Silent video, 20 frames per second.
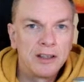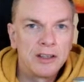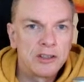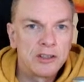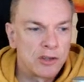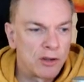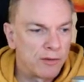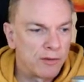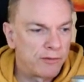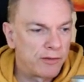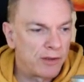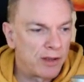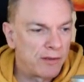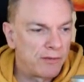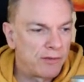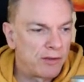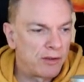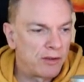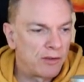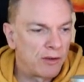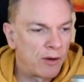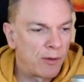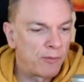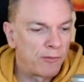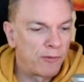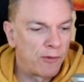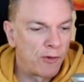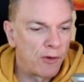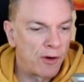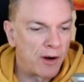So if if you're up
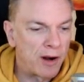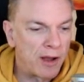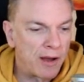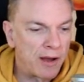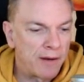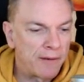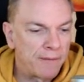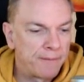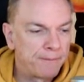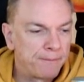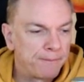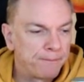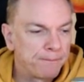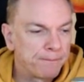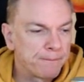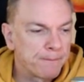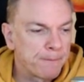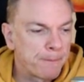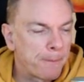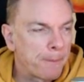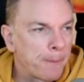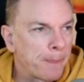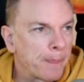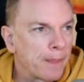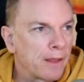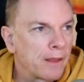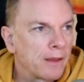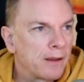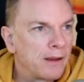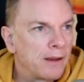for uh,
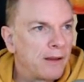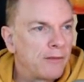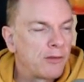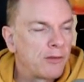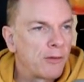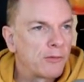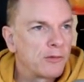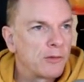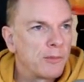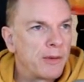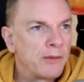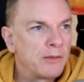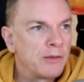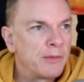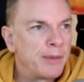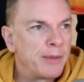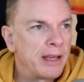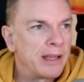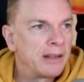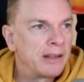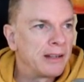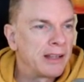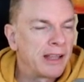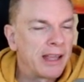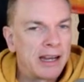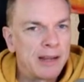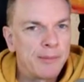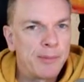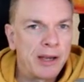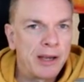if you're up for maybe being the
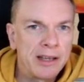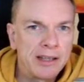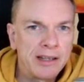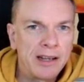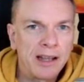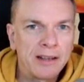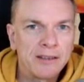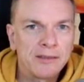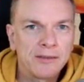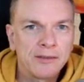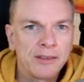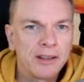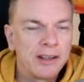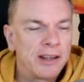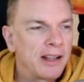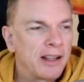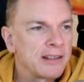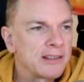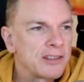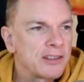guinea pig in that in that